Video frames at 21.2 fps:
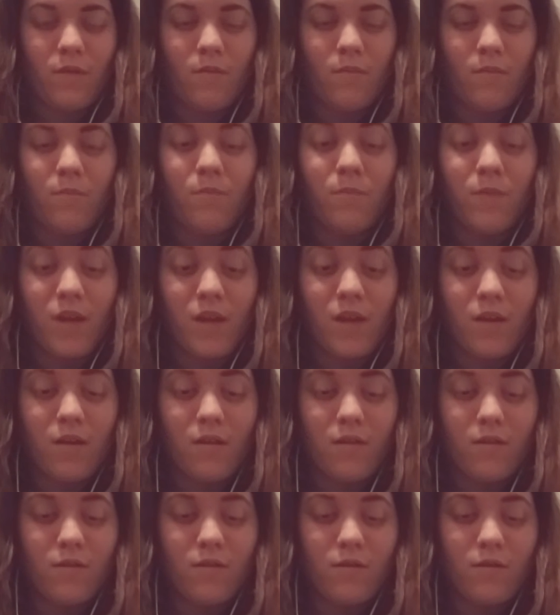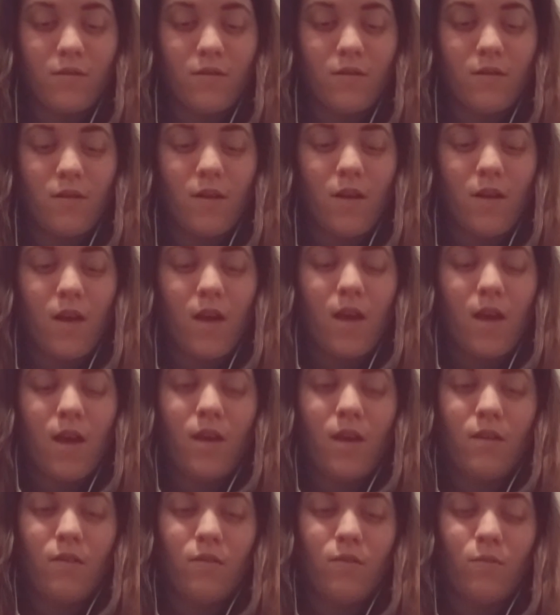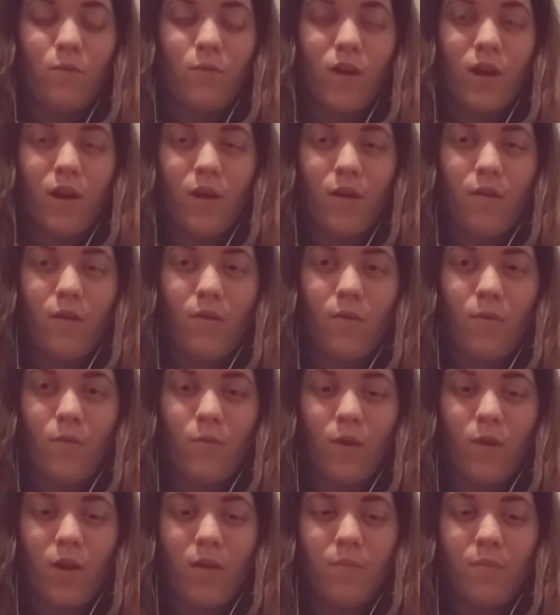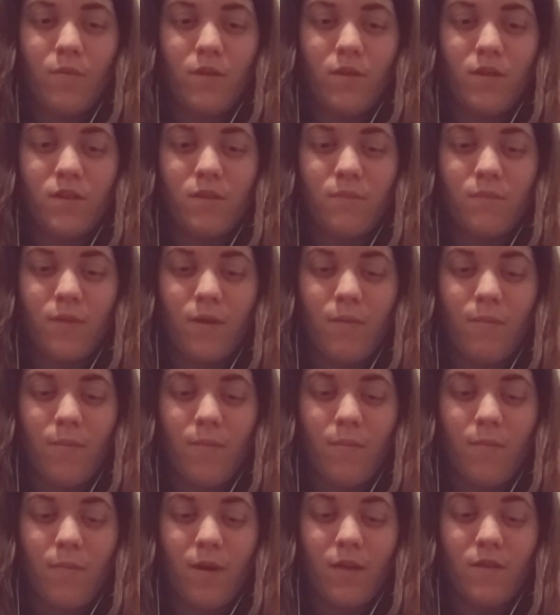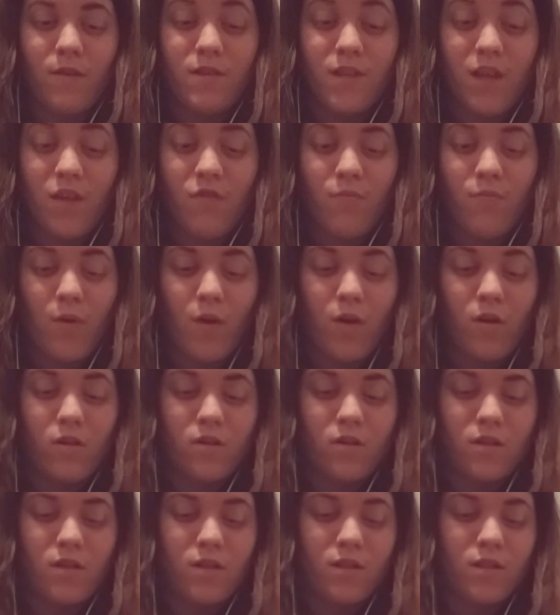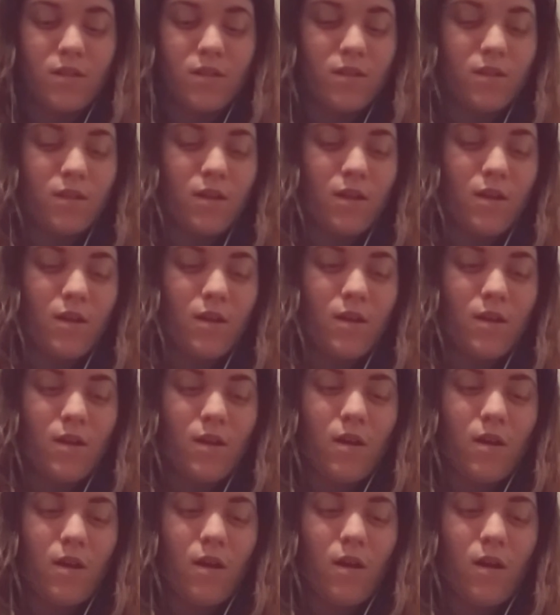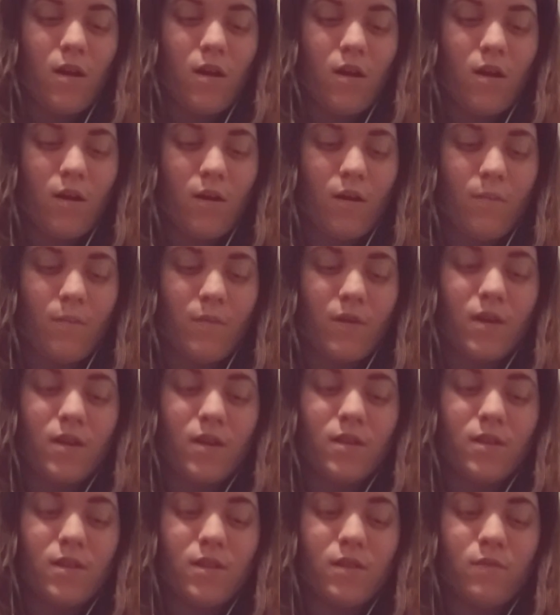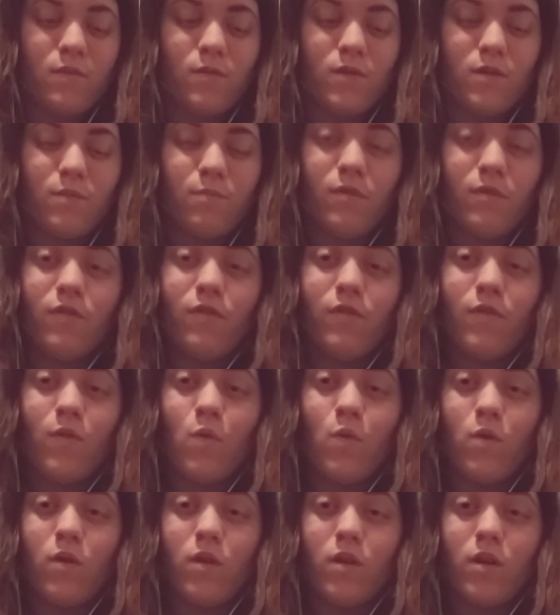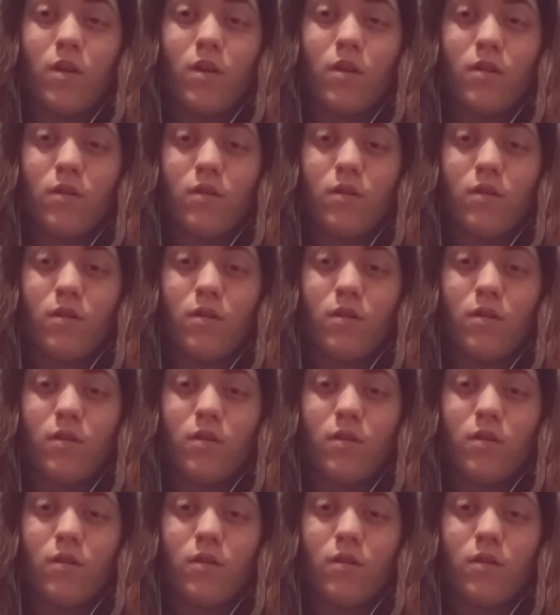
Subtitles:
me. And why I put this in my safe box is because it was before